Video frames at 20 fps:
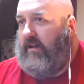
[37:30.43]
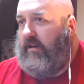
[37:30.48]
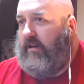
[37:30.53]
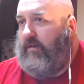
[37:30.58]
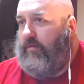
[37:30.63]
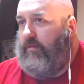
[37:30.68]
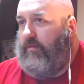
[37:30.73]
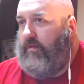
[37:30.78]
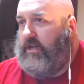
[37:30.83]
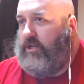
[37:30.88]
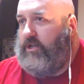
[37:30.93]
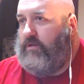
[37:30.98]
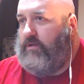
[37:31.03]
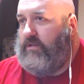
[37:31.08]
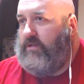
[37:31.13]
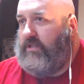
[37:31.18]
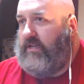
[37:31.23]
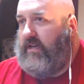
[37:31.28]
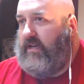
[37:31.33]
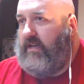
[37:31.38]

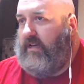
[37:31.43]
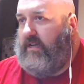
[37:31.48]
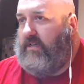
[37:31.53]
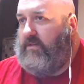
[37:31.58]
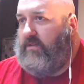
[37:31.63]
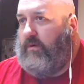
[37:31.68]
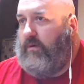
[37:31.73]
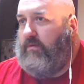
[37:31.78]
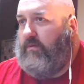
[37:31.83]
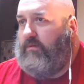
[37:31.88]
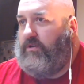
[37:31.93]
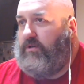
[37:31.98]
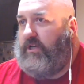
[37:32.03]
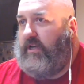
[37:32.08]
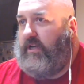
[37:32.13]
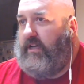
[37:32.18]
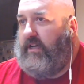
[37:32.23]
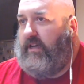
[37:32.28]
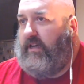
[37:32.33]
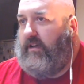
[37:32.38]
Rachel says,
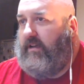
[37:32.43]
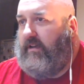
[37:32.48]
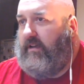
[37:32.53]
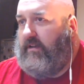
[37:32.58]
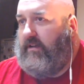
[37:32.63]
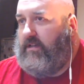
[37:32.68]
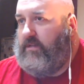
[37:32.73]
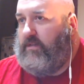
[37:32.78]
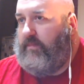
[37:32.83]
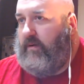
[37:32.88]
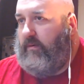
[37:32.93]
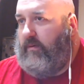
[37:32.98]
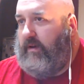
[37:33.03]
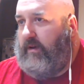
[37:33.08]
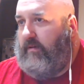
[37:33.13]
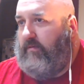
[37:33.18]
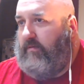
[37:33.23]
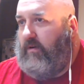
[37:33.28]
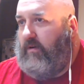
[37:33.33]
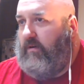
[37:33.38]
Wiltshire,
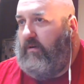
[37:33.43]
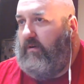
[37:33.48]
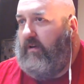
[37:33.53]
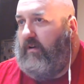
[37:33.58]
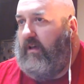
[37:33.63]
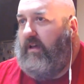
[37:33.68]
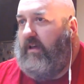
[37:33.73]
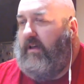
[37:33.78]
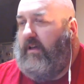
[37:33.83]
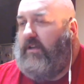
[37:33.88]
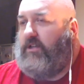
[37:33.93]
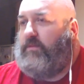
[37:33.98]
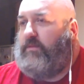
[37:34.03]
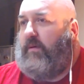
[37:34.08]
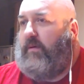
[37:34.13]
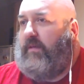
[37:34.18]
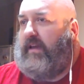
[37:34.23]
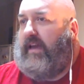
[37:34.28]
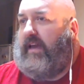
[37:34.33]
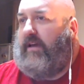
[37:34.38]
spelling it wrong. She
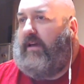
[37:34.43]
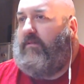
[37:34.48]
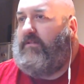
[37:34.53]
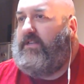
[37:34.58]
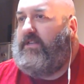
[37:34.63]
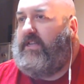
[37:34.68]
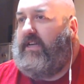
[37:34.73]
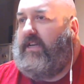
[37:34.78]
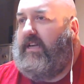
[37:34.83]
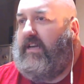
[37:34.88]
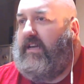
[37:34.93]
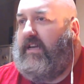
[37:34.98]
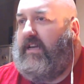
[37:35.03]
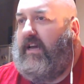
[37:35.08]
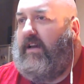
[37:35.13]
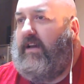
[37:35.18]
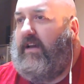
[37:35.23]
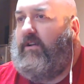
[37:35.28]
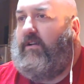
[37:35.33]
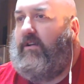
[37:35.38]
spelt the county.
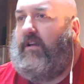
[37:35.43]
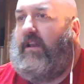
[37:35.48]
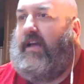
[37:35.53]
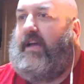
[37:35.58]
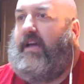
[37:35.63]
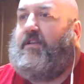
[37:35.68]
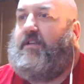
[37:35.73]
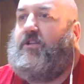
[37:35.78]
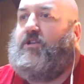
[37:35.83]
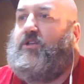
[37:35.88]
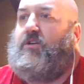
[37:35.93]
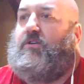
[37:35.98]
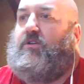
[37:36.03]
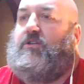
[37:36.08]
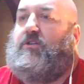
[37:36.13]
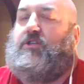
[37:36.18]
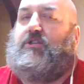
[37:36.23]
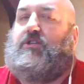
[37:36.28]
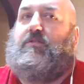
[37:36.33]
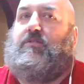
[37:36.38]
Yeah, good lad.
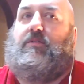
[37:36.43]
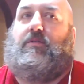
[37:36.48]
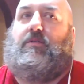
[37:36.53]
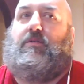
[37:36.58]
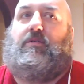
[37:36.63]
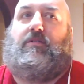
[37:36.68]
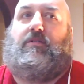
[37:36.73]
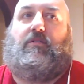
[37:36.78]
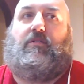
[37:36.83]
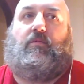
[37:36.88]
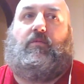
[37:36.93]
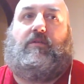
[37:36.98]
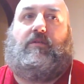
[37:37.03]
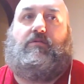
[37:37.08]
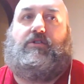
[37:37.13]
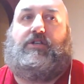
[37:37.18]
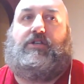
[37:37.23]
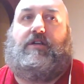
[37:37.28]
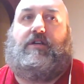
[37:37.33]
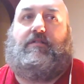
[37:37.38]
Josh, your thoughts on
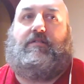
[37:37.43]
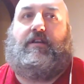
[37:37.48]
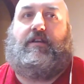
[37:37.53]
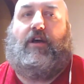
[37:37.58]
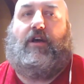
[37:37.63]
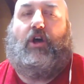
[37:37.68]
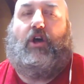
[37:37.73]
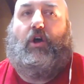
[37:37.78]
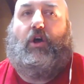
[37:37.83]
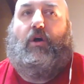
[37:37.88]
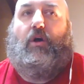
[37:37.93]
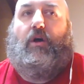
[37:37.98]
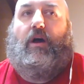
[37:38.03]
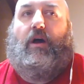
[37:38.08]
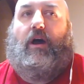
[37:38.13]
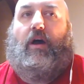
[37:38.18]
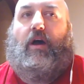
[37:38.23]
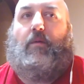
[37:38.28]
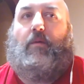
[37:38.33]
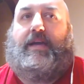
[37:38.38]
Wilshere? And
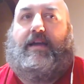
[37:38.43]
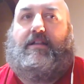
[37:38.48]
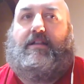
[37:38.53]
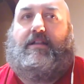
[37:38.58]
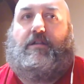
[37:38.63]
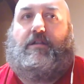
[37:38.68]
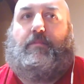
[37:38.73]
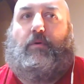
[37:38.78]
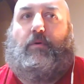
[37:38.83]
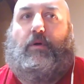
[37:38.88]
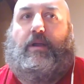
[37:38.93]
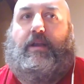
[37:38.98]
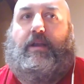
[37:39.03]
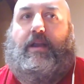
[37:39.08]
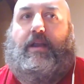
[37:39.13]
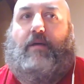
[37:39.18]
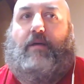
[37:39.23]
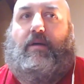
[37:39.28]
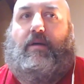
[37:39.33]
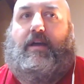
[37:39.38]
are we getting to the point
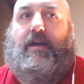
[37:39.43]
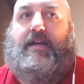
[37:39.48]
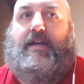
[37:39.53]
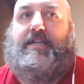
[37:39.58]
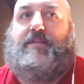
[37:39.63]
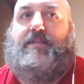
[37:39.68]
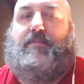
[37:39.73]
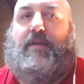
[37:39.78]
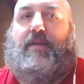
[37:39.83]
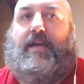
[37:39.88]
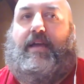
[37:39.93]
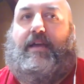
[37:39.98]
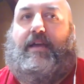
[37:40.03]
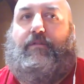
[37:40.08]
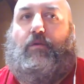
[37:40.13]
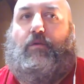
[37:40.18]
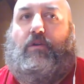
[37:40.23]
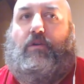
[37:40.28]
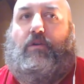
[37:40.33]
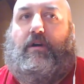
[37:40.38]
now where he's playing
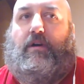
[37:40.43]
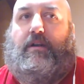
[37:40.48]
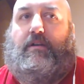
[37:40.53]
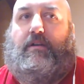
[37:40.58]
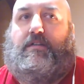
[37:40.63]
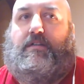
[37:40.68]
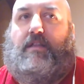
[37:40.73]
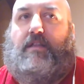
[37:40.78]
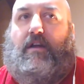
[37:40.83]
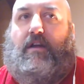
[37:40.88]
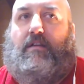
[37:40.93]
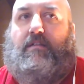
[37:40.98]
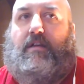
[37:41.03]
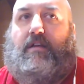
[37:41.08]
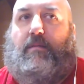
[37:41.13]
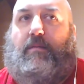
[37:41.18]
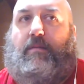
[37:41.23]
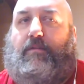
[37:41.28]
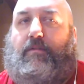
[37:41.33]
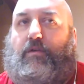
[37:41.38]
full night? Because the last
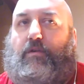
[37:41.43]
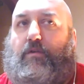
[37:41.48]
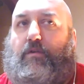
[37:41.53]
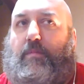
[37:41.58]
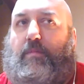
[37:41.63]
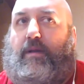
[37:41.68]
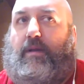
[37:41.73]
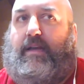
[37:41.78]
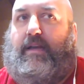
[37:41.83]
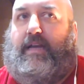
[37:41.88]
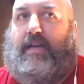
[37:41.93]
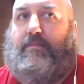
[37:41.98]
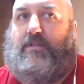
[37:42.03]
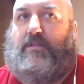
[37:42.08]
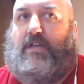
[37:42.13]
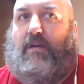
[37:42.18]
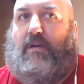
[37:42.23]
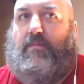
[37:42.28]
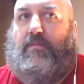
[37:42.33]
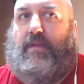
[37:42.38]
couple of Europa League
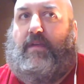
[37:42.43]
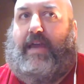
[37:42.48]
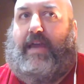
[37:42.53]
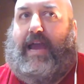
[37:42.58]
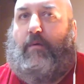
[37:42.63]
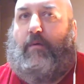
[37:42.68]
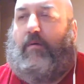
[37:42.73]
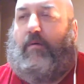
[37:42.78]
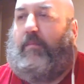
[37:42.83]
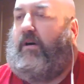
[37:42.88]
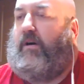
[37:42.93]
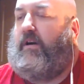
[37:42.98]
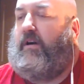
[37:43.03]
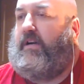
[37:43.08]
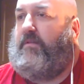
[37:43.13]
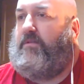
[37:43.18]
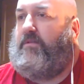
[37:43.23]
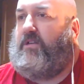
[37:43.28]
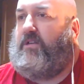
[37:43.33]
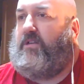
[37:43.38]
games, come the hour mark,
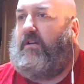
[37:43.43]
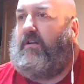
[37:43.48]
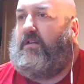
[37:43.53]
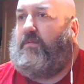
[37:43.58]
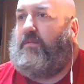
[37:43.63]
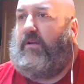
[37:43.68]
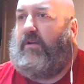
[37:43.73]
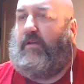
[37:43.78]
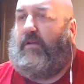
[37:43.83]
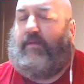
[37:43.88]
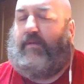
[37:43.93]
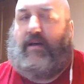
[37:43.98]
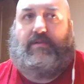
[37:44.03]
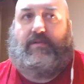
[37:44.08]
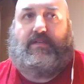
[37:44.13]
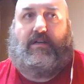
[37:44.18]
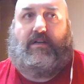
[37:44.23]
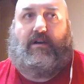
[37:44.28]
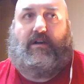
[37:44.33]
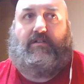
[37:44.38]
he was starting to breathe out of
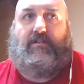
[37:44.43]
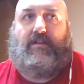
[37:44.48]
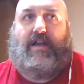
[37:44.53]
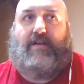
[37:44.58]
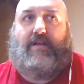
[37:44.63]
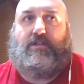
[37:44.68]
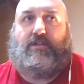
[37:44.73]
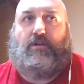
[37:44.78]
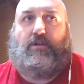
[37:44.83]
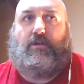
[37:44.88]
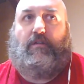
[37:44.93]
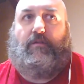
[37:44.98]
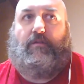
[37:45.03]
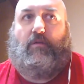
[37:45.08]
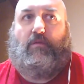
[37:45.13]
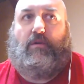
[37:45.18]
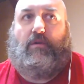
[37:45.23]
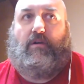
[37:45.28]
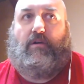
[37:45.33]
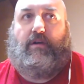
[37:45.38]
his arse. Now he's gone the
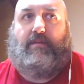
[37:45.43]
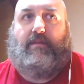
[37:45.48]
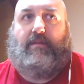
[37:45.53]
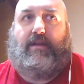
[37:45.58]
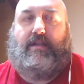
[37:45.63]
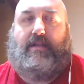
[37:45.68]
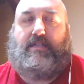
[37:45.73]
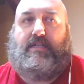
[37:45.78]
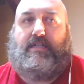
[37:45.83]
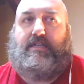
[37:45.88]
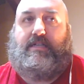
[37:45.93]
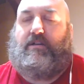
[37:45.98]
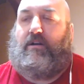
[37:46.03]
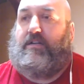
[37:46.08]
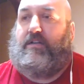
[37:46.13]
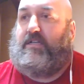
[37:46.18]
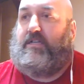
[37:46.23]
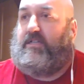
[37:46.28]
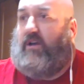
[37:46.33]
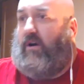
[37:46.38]
full 90 minutes. He
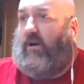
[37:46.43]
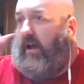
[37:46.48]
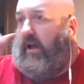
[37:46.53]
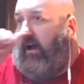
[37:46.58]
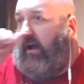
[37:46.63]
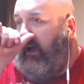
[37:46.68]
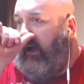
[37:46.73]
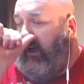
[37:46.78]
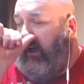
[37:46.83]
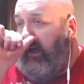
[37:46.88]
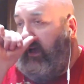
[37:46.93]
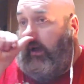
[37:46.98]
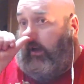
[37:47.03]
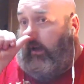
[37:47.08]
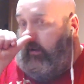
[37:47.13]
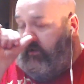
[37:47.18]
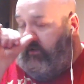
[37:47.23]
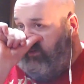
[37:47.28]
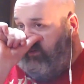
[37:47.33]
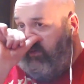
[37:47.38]
started to tire
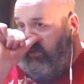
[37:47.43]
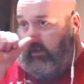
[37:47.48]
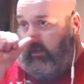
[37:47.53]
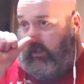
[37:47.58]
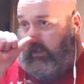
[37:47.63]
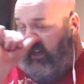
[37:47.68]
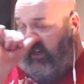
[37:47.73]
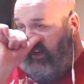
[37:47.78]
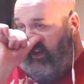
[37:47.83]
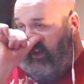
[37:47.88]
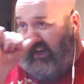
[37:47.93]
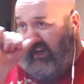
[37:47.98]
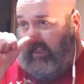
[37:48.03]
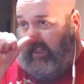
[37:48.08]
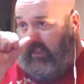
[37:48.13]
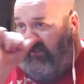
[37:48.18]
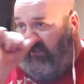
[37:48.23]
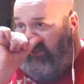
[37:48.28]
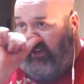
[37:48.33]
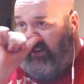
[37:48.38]
towards the
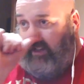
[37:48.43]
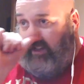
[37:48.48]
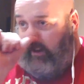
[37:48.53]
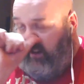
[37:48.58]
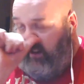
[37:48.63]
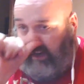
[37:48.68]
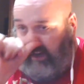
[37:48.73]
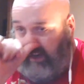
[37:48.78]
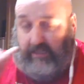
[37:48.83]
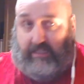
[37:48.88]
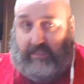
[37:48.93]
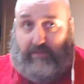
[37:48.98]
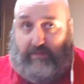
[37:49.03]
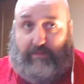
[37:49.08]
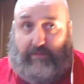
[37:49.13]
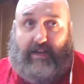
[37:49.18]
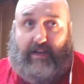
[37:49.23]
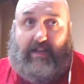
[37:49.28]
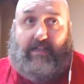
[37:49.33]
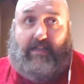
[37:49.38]
late 70s, early 80
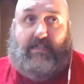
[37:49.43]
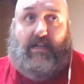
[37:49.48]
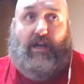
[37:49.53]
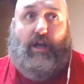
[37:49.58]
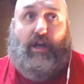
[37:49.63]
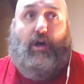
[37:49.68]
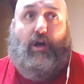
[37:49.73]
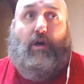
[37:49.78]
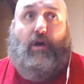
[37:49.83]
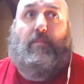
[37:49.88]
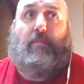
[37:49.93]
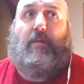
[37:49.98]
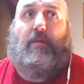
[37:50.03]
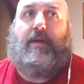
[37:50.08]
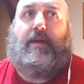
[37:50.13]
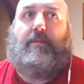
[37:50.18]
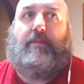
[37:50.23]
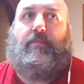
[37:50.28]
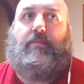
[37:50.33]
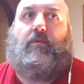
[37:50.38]
minutes.
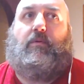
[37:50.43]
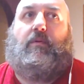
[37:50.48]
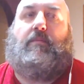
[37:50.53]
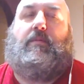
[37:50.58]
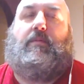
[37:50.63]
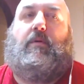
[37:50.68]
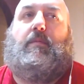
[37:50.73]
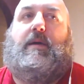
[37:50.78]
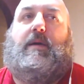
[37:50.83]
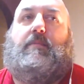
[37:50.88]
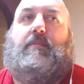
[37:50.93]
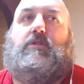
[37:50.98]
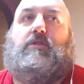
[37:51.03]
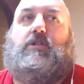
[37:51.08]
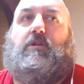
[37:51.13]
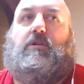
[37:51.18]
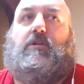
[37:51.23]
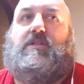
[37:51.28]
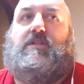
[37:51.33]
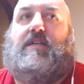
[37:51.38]
But people
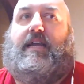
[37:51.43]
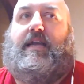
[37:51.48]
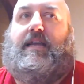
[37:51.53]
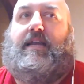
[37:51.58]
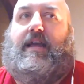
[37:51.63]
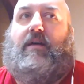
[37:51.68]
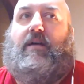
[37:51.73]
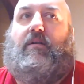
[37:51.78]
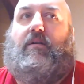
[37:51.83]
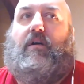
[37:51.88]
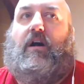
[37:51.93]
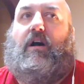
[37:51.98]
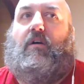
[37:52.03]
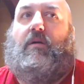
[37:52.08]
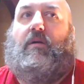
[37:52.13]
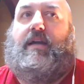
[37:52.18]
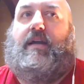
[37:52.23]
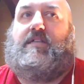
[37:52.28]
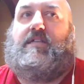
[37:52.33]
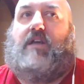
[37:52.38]
stop saying now,
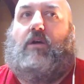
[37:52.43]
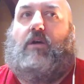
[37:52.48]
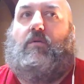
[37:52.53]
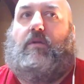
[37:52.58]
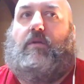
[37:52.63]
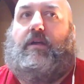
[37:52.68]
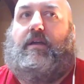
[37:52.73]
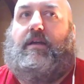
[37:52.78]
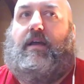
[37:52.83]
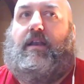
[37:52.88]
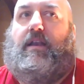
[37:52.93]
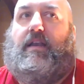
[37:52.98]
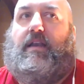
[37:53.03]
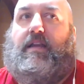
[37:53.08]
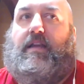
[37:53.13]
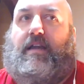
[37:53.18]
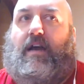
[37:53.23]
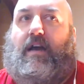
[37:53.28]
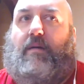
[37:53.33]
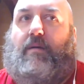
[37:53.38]
oh, it's only a
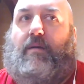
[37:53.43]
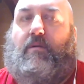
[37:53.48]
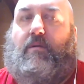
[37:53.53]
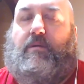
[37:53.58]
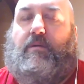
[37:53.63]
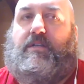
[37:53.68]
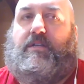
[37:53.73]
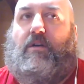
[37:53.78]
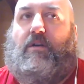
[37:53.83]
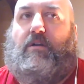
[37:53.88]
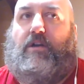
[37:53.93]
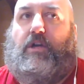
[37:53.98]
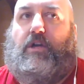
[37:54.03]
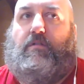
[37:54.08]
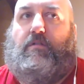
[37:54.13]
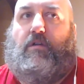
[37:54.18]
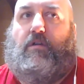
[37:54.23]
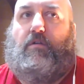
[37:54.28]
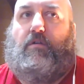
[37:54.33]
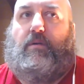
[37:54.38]
League Cup, oh, it's only
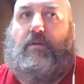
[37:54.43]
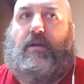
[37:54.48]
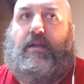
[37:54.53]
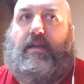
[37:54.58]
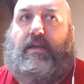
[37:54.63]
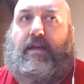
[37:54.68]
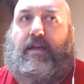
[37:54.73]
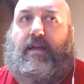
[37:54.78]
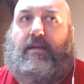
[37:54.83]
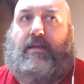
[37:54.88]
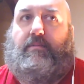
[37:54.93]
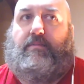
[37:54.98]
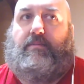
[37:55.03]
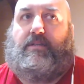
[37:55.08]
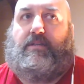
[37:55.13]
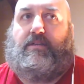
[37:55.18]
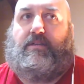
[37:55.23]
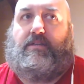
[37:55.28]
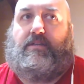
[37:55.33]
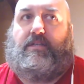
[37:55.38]
Europa League
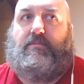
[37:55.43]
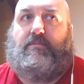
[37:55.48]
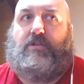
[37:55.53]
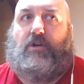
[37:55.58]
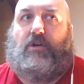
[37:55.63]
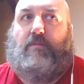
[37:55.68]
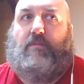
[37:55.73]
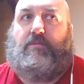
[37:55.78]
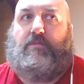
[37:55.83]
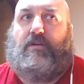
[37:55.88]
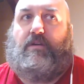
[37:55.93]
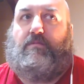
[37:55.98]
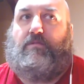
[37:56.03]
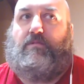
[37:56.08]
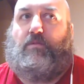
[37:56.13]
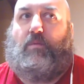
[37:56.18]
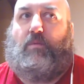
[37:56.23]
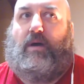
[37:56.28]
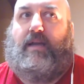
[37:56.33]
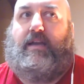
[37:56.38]
games. Because sometimes
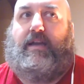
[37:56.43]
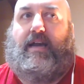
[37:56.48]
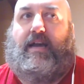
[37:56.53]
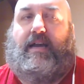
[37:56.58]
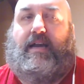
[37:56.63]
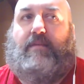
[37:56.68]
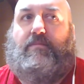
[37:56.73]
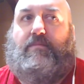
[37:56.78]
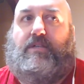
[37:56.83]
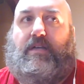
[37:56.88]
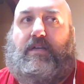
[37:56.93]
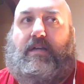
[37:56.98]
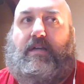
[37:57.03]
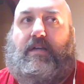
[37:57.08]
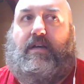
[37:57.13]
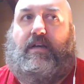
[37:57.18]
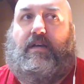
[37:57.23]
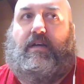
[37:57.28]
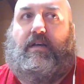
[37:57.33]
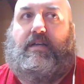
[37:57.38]
those away games,
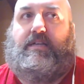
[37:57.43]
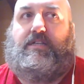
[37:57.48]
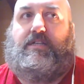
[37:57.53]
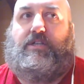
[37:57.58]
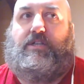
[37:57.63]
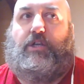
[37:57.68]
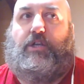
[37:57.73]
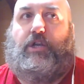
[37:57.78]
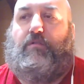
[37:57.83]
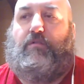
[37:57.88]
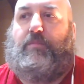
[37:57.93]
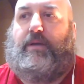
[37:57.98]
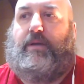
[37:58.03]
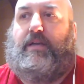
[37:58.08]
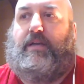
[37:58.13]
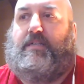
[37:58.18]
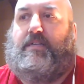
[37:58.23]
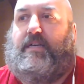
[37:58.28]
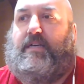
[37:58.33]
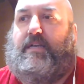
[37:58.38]
Eastern
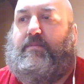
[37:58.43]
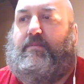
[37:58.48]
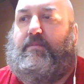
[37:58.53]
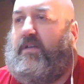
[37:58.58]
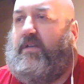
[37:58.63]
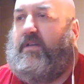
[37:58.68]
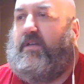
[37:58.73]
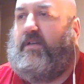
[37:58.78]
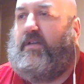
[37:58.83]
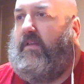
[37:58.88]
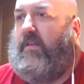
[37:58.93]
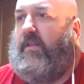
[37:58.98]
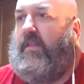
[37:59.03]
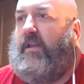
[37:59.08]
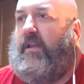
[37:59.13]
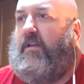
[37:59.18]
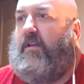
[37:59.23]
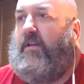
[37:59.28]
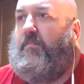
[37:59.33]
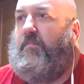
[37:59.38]
European teams,
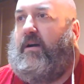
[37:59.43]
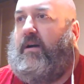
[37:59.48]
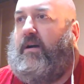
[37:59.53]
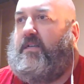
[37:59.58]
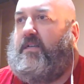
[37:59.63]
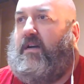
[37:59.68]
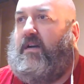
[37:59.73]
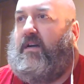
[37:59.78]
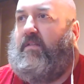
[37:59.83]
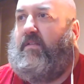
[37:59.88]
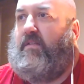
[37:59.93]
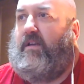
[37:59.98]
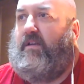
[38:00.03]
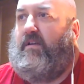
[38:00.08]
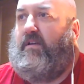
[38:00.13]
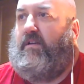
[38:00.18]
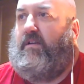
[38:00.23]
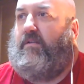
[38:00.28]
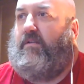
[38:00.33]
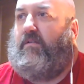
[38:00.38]
they're no mugs, are they?
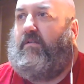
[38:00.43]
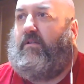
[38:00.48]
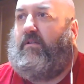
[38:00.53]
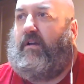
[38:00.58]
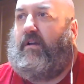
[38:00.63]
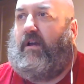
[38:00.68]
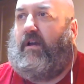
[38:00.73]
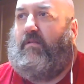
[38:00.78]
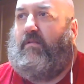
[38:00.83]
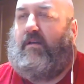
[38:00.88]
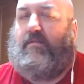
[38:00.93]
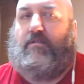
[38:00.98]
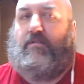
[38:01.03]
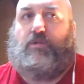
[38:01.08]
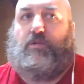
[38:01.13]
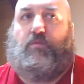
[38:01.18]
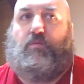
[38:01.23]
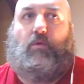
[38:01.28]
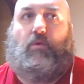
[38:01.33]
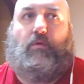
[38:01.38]
You're not going to go there and
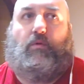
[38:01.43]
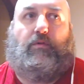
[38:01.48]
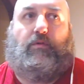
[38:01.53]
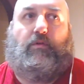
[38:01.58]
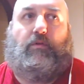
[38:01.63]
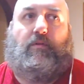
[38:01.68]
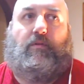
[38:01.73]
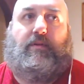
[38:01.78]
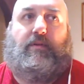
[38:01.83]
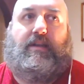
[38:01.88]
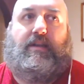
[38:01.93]
just walk through them.